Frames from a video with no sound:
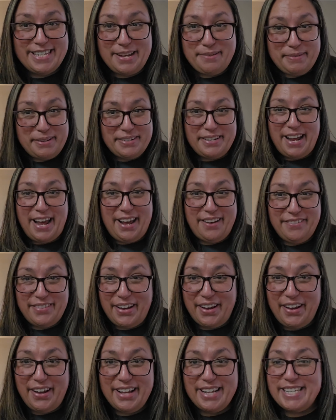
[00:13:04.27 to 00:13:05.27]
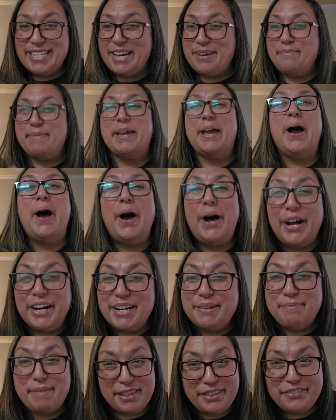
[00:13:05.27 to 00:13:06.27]
summertime, y'all. It's gonna be
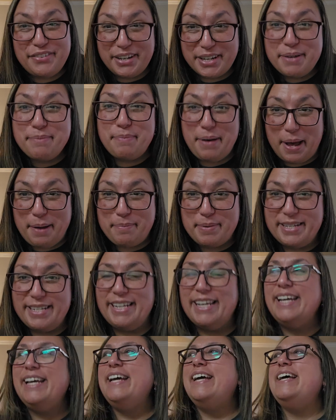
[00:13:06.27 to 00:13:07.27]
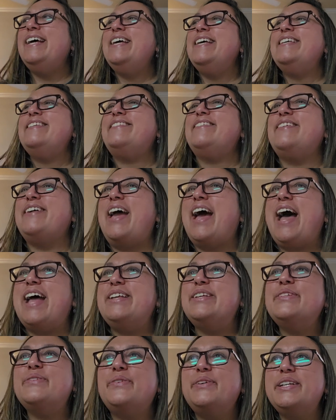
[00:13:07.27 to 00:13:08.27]
on and motherfucking popping. So yeah, I
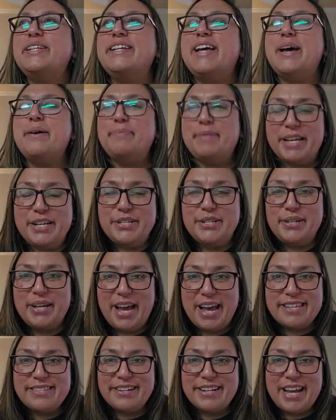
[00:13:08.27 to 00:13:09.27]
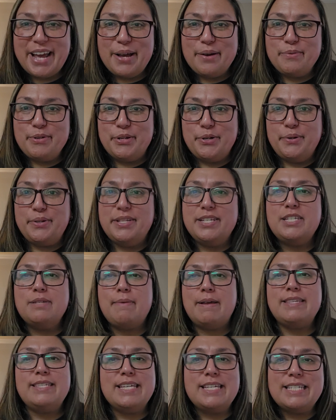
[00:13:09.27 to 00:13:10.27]
just wanted to update you guys on how I'm doing. This is
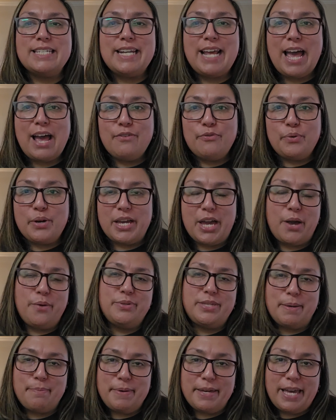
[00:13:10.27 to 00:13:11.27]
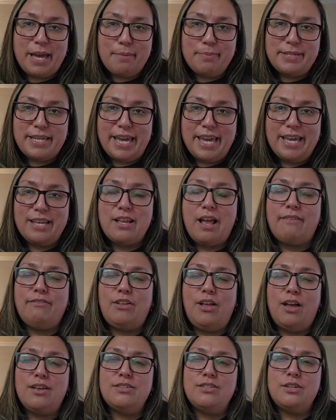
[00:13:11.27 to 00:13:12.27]
my six and a half week Ozempic update. I've
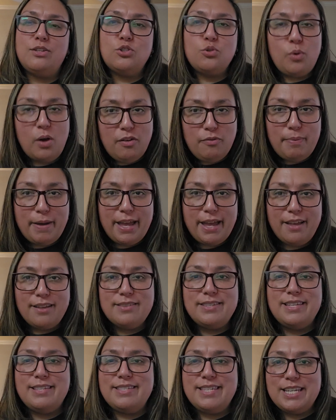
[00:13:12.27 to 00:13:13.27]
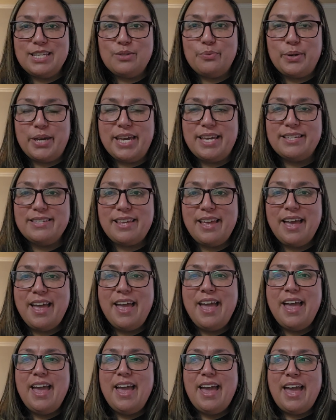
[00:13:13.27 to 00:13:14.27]
lost 12 pounds in six weeks,
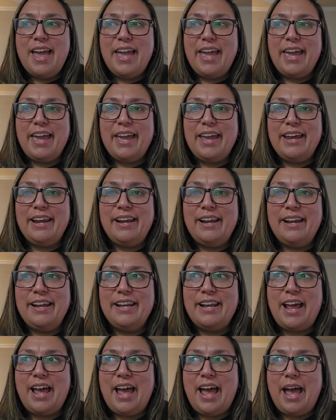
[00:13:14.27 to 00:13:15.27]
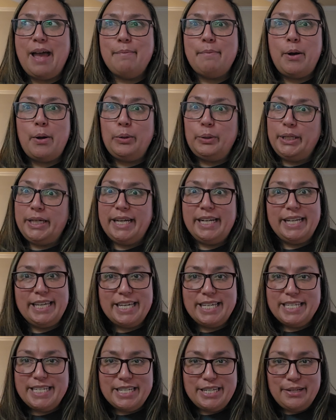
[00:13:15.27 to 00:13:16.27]
and I'm only gonna
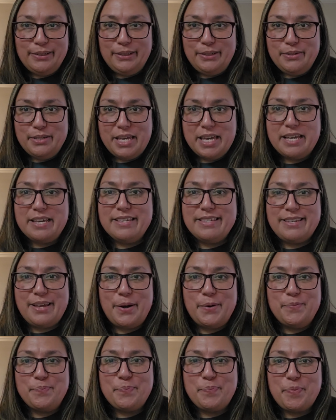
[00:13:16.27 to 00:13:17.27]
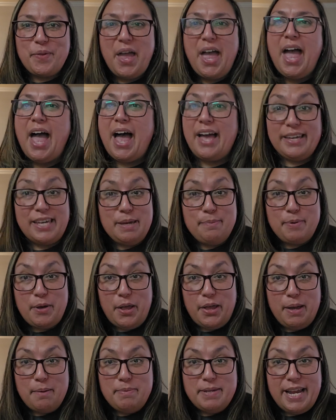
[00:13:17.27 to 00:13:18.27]
continue losing. So I'll keep
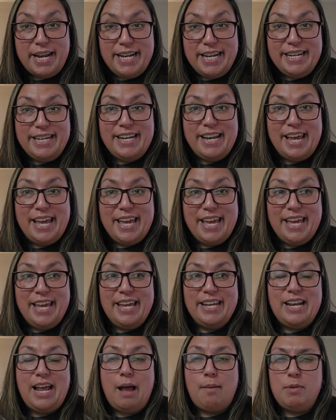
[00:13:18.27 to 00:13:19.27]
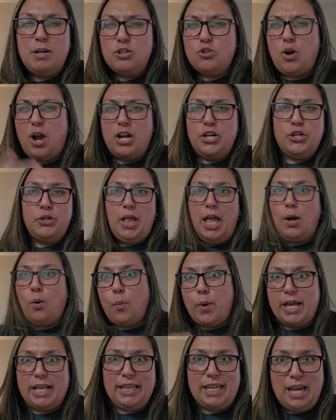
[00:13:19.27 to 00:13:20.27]
y'all updated, and I'm gonna try and do like
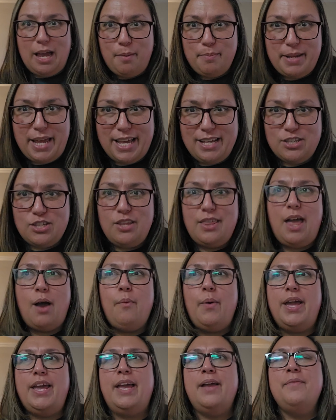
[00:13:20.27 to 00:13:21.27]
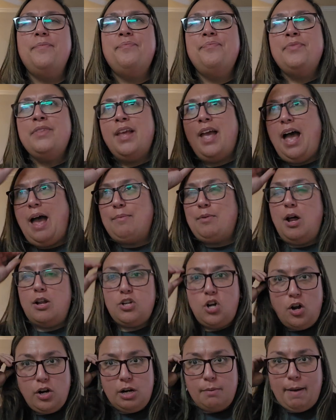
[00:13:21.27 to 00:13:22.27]
weekly updates, so that way I'm not
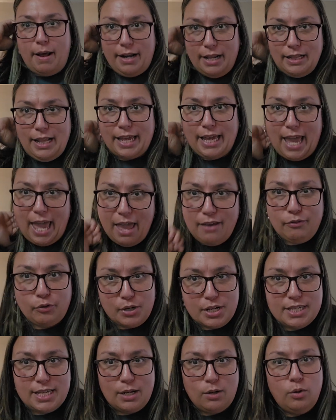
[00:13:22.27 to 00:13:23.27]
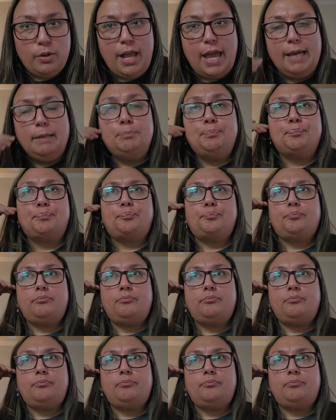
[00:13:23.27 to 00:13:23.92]
talking about it like every single day